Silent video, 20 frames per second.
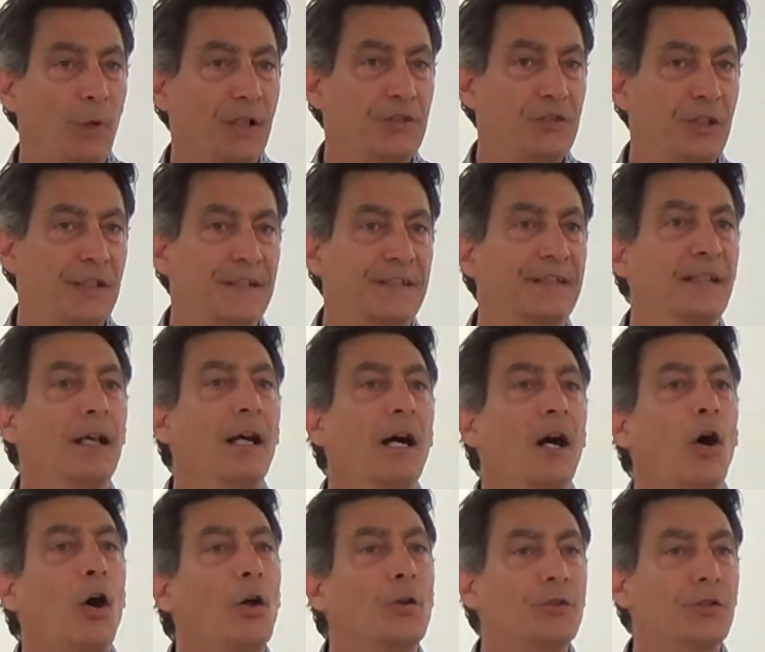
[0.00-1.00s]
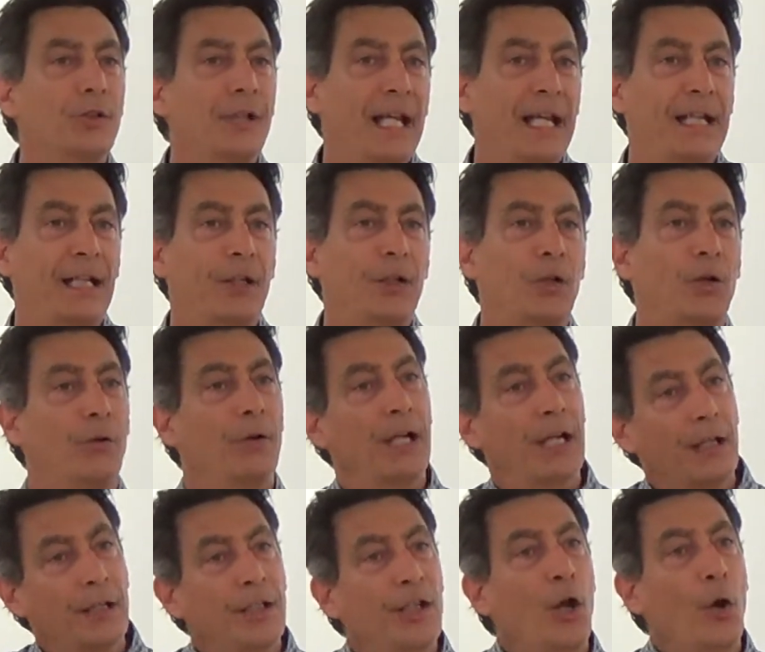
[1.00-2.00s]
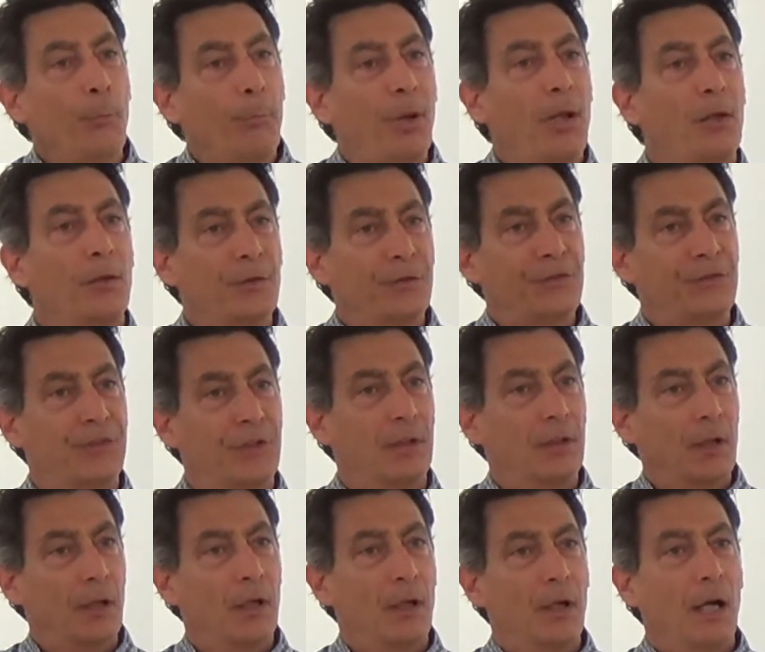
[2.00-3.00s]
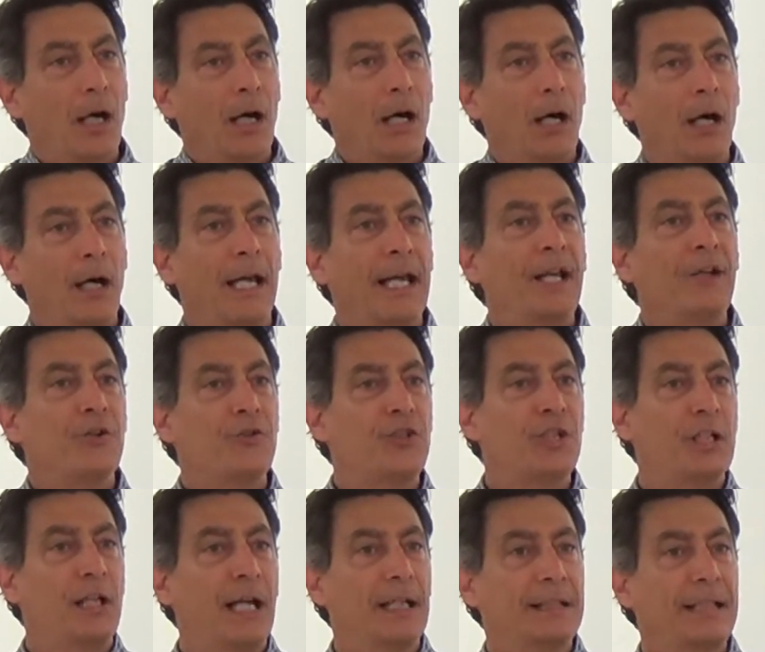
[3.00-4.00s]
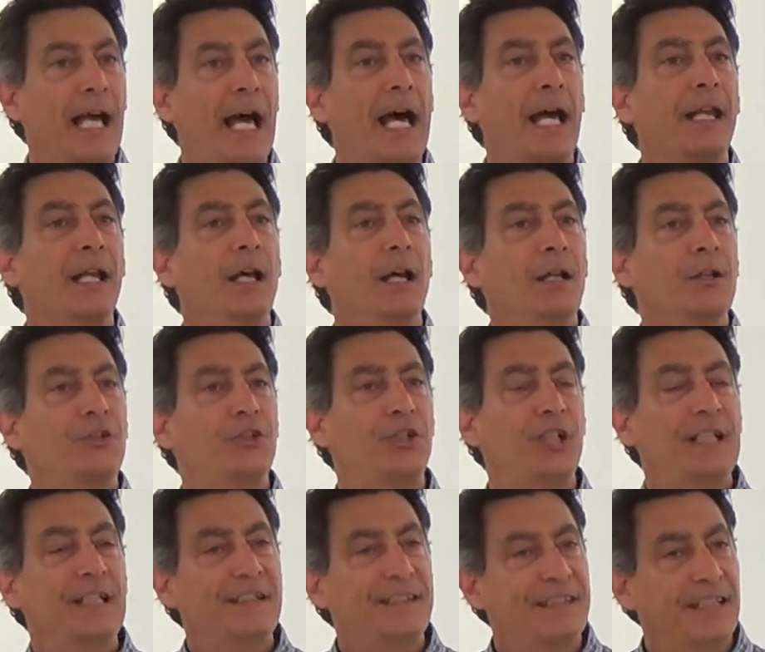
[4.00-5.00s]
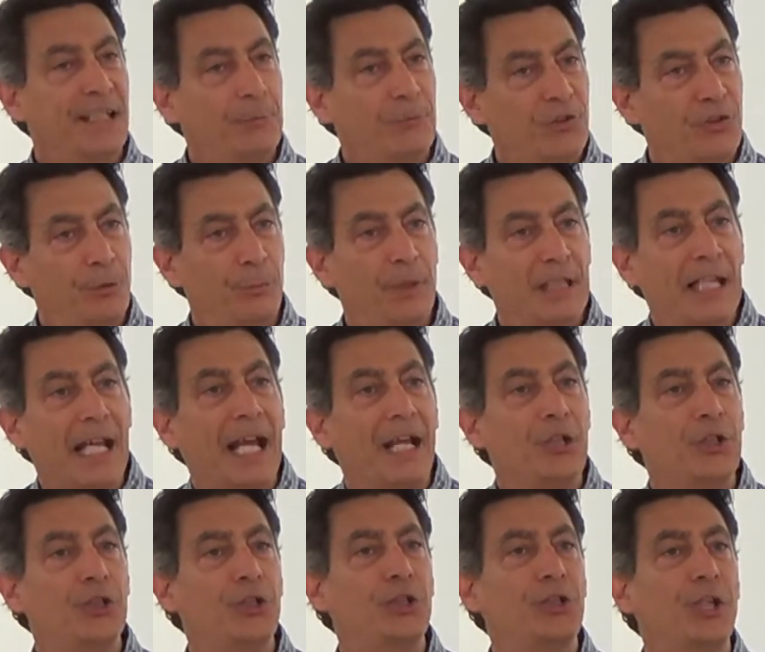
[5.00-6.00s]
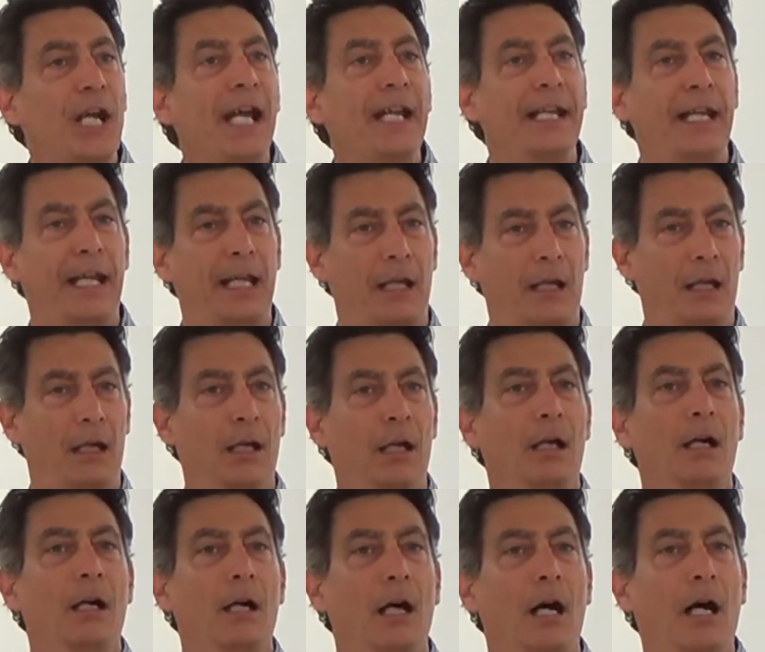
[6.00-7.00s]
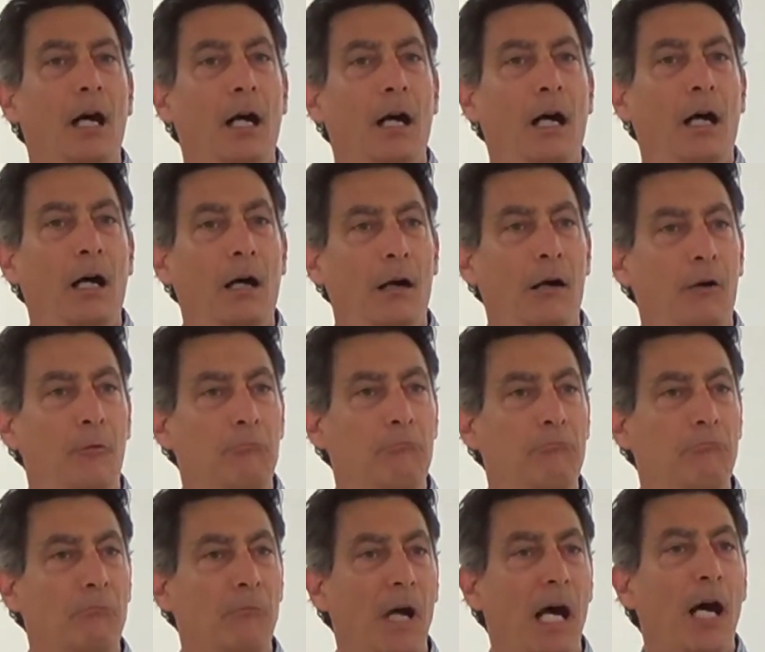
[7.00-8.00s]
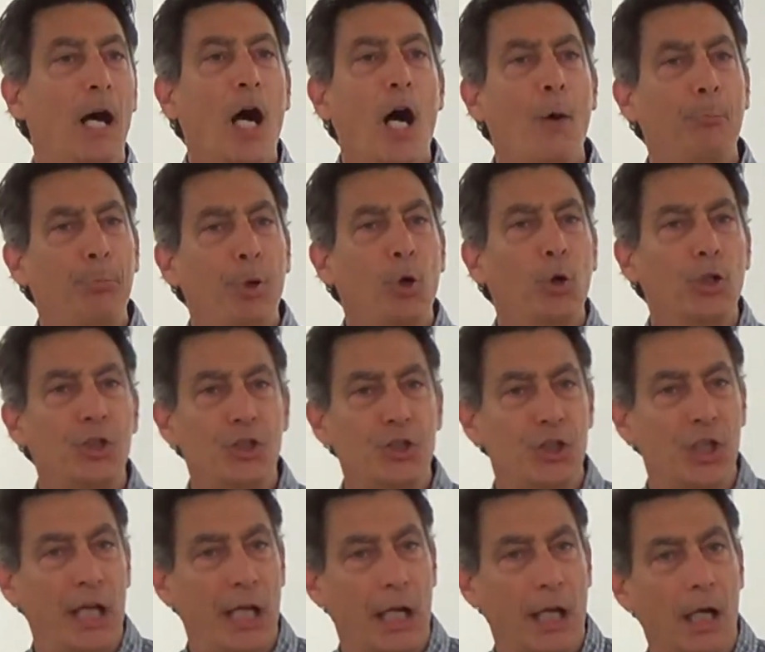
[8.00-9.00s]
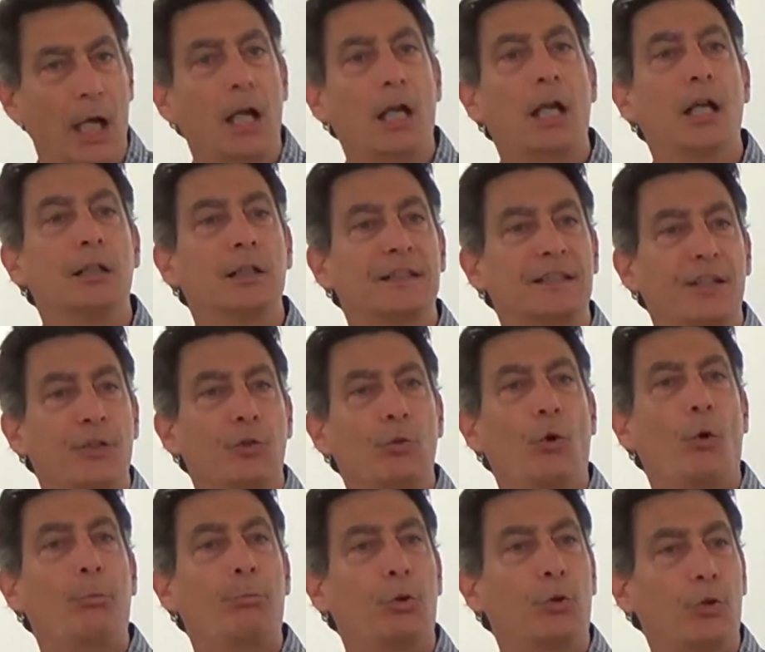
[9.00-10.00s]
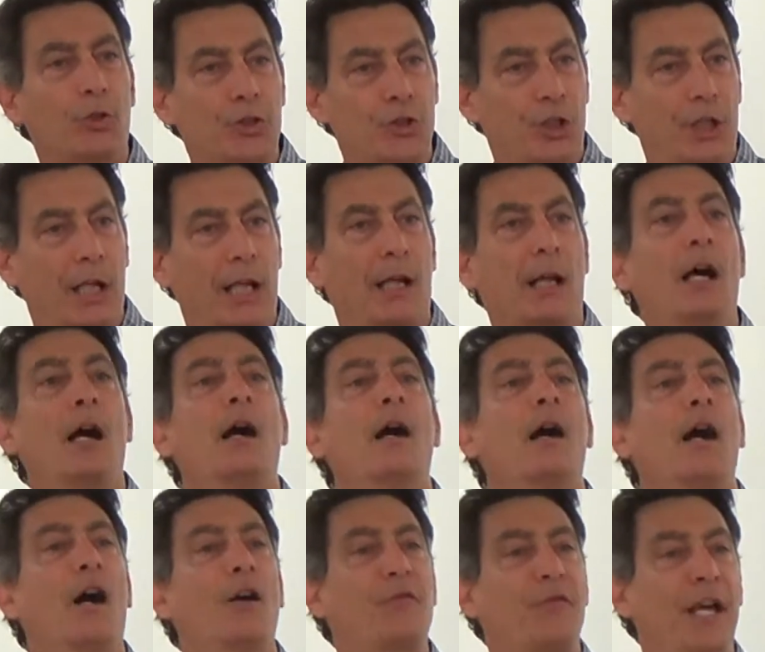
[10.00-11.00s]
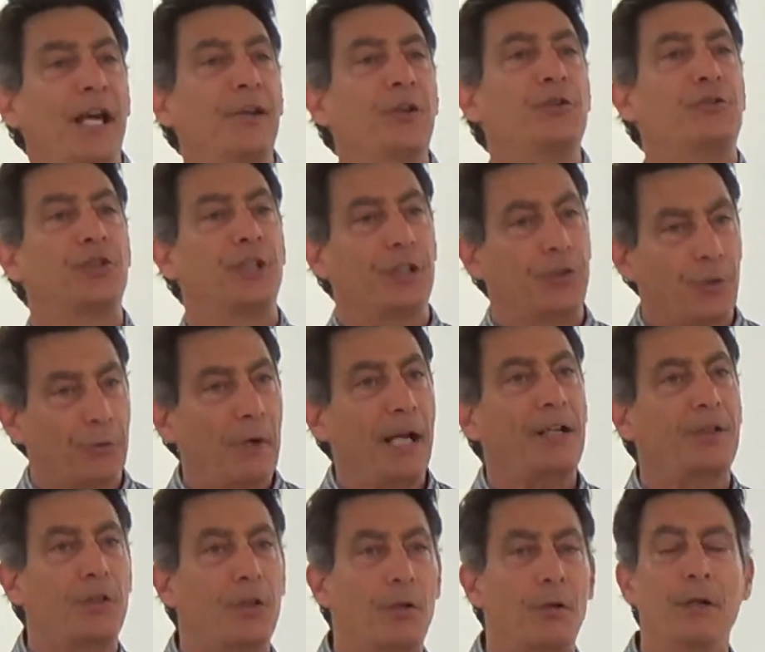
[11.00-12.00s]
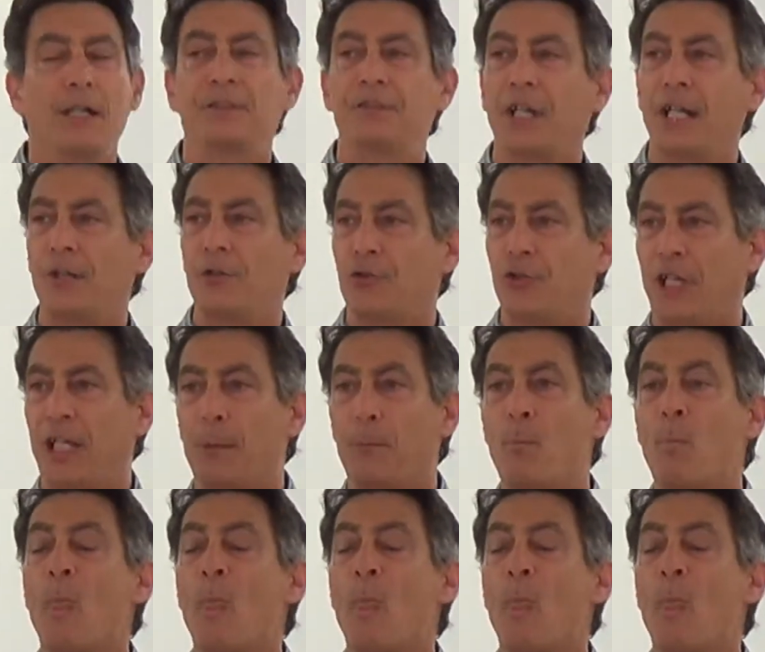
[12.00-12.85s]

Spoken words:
which is alternating current, pulse energy like that. Qi seems to be a shedding, a pushing, a continual pushing of energy, direct current energy.